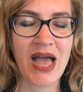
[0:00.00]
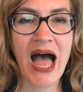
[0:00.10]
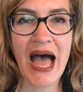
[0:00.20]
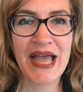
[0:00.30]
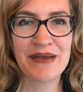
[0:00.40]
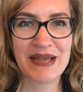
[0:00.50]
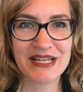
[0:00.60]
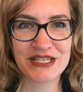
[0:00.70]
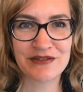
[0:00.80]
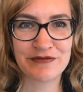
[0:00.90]
Hi, I'm
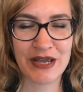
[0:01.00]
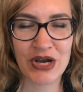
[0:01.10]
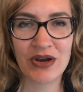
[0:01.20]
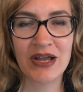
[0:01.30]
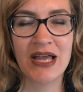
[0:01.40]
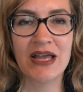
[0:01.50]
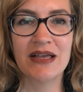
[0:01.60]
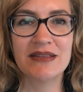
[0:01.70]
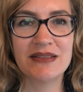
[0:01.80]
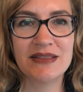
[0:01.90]
Angela Fehr
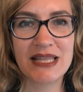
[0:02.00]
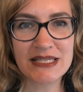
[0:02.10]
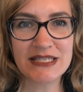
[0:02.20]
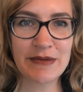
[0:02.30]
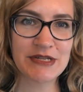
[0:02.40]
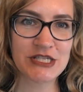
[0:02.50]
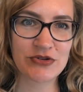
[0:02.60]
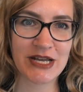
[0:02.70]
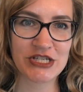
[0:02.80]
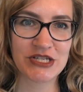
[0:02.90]
this
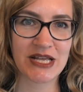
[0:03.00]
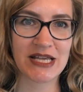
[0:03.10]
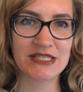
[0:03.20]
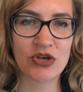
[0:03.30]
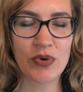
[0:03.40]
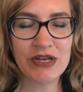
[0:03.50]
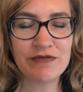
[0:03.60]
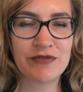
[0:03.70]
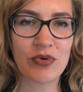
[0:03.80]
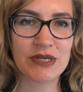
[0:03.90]
demonstration is going to
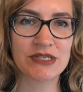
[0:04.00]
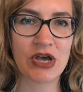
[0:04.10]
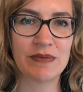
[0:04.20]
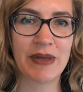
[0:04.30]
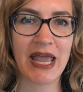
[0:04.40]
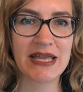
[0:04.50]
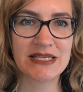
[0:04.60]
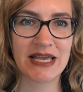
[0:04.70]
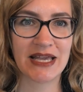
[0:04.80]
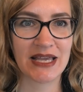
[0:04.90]
focus on
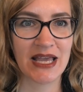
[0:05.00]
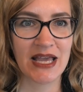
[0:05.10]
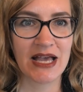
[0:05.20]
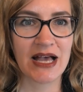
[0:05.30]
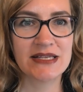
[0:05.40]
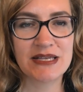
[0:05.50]
painting uh,